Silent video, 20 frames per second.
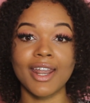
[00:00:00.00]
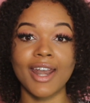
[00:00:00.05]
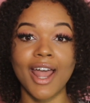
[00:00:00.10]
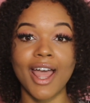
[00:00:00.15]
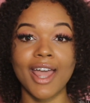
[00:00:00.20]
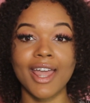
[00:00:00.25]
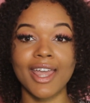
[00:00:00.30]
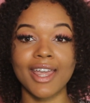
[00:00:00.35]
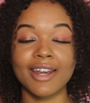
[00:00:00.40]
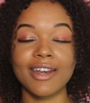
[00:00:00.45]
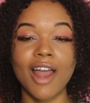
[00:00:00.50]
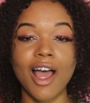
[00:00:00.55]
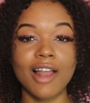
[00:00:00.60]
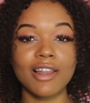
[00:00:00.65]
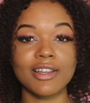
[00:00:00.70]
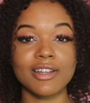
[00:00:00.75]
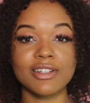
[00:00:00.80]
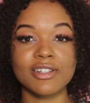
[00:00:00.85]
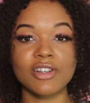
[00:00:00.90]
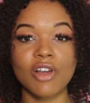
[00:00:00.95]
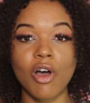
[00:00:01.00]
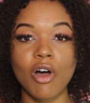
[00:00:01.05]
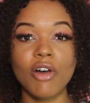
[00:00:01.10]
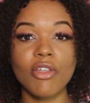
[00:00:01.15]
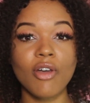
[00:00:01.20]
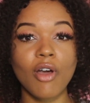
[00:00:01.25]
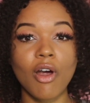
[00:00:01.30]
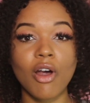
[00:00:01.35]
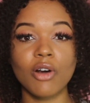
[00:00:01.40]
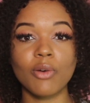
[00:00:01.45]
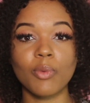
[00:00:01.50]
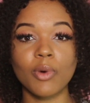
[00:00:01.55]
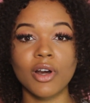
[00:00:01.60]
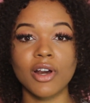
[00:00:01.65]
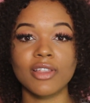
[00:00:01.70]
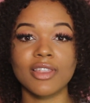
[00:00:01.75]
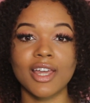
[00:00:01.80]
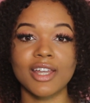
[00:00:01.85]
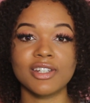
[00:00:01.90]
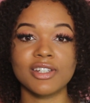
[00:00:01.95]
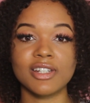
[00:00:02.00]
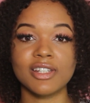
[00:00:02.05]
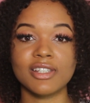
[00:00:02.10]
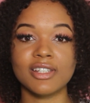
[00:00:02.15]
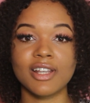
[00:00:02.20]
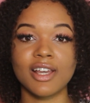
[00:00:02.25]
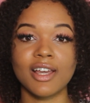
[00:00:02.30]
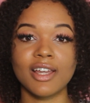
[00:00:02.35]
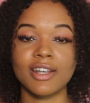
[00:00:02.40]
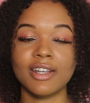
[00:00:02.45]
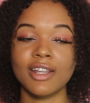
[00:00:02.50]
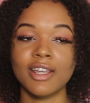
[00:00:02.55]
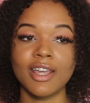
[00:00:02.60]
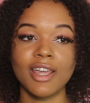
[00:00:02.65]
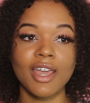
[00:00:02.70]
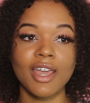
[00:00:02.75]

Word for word: and I acknowledge all the hard work that she's done.